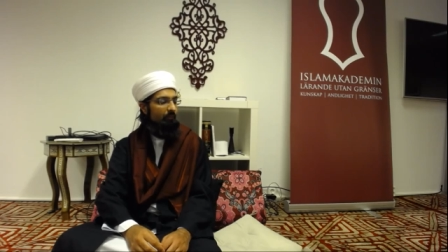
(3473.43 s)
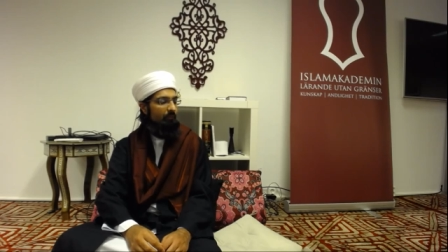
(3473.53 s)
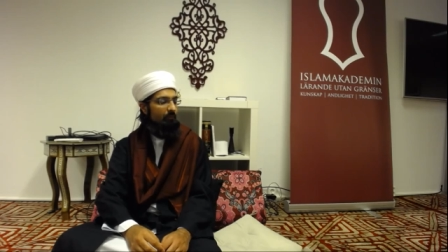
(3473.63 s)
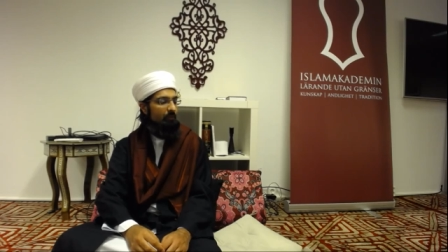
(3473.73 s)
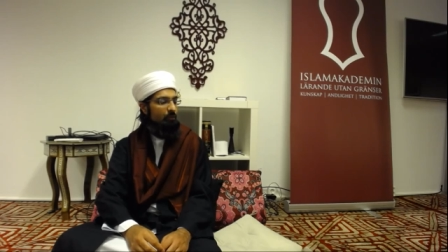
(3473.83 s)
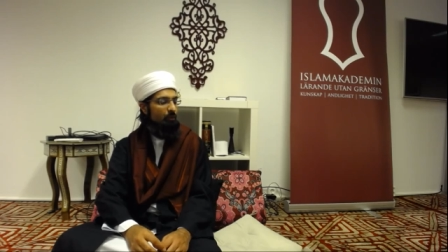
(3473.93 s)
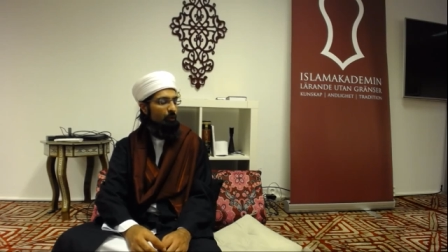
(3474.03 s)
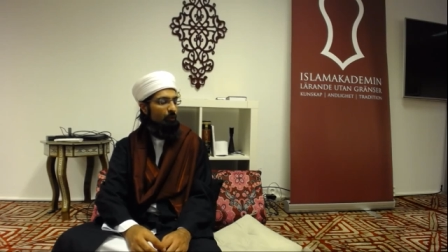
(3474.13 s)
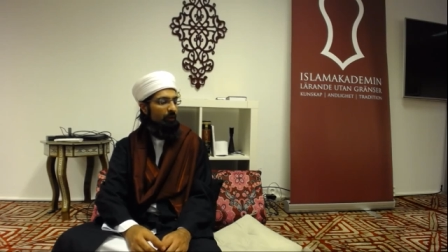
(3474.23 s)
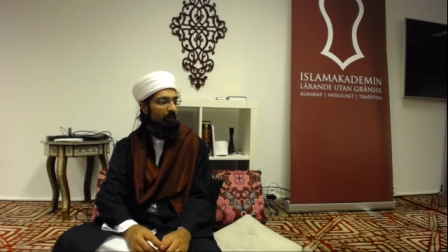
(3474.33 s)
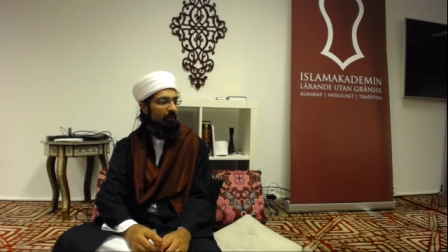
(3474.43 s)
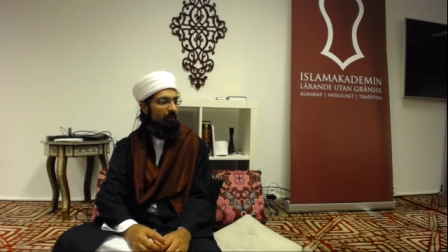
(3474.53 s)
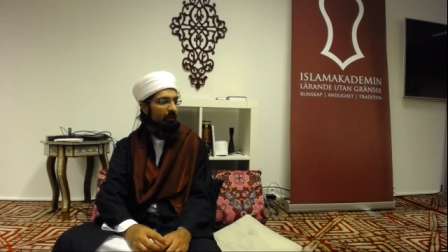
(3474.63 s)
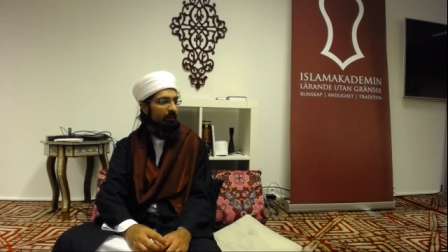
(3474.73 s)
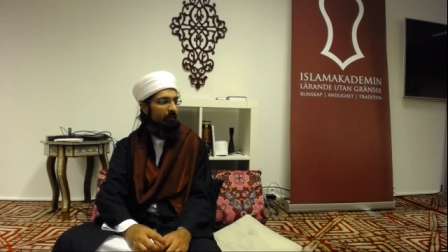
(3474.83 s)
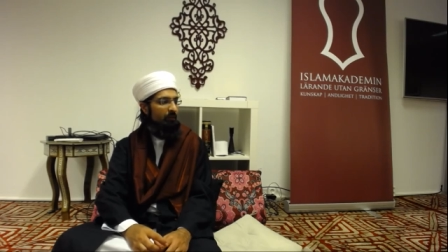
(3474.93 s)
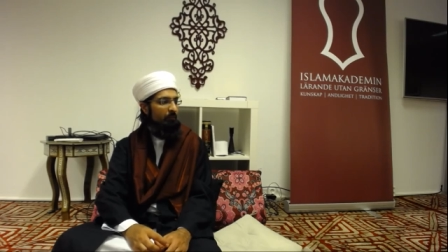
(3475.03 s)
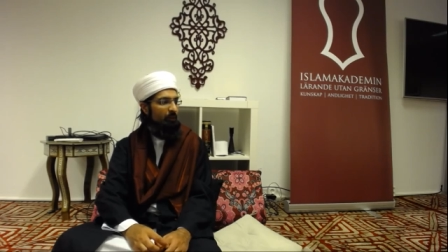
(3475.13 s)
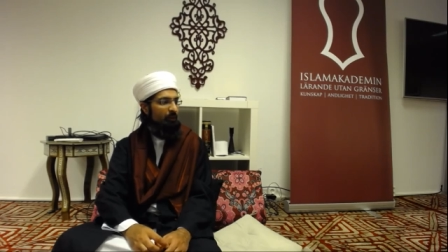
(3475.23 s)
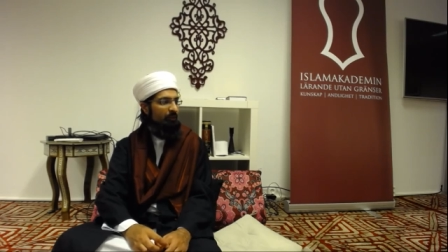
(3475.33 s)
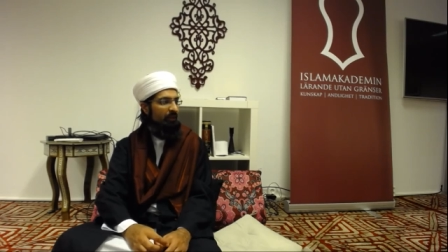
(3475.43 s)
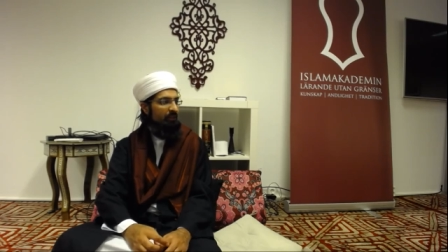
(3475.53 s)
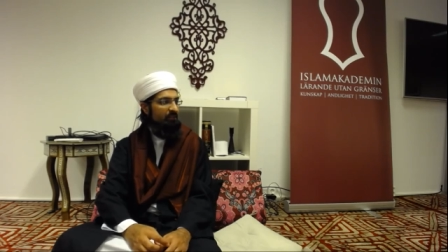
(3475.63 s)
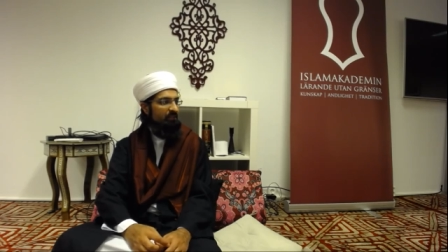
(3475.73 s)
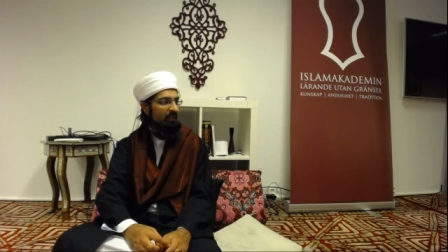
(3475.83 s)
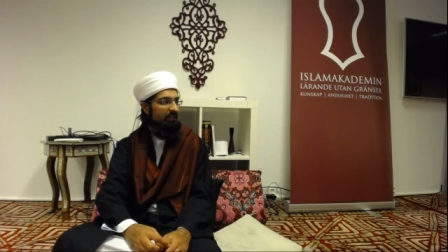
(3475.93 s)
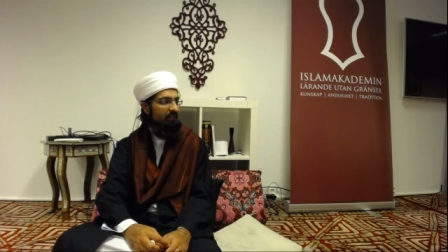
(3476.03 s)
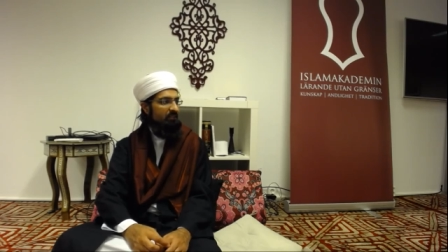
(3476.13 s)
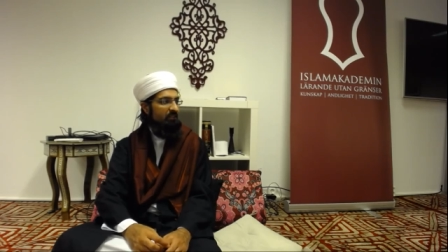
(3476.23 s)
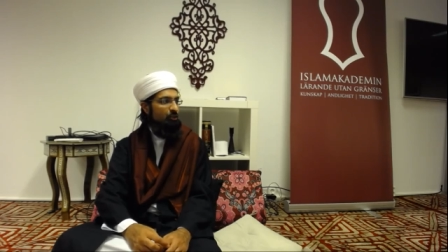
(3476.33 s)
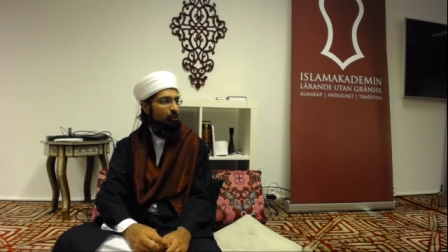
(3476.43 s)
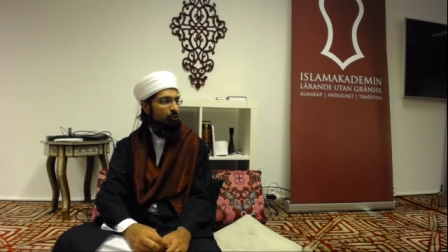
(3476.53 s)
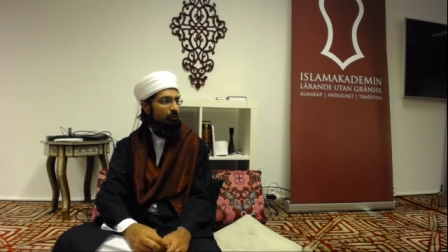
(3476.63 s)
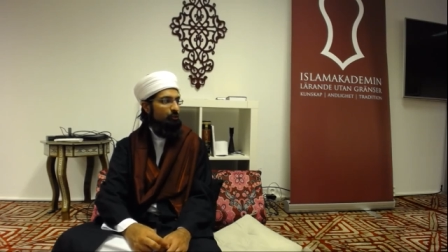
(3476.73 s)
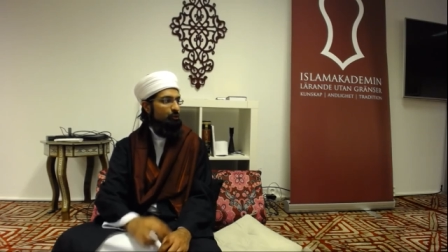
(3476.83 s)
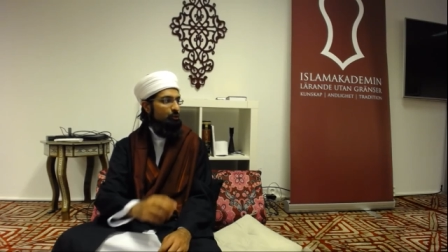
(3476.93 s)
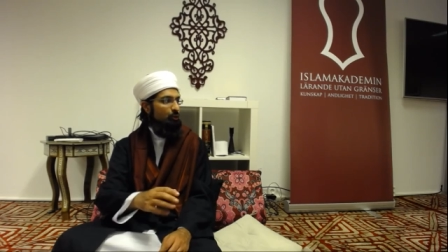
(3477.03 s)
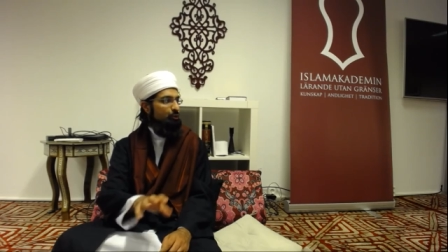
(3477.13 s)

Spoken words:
So in modern day societies, the children just go straight